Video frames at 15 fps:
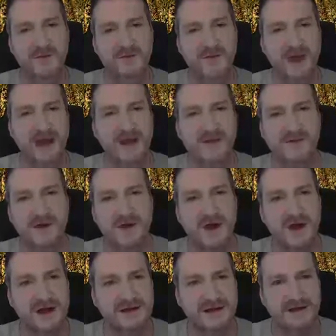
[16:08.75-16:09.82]
But for any of
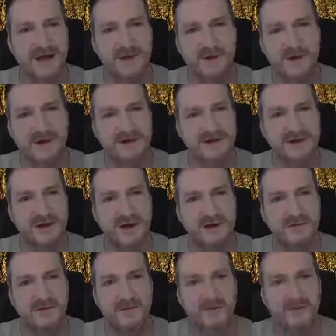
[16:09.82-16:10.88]
you guys that don't want
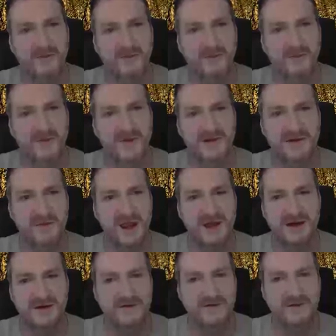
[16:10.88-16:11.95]
to um,
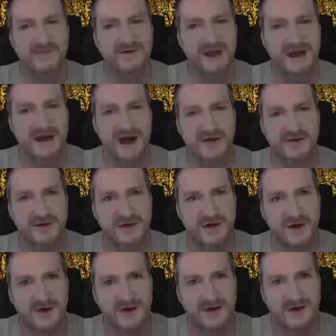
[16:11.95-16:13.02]
spend fifteen
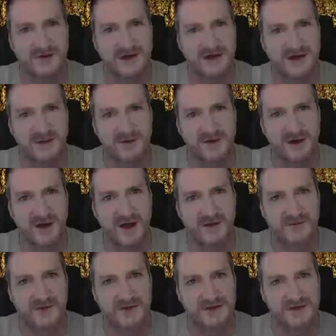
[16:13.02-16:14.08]
hundred dollars on their top of the
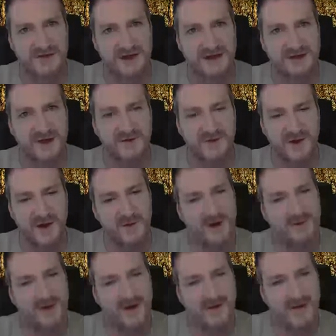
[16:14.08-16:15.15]
line version of their software
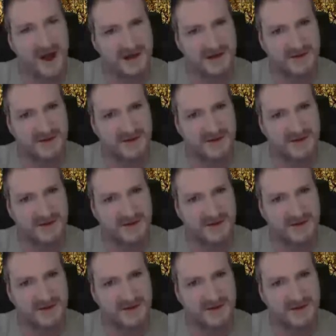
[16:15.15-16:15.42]
and want to buy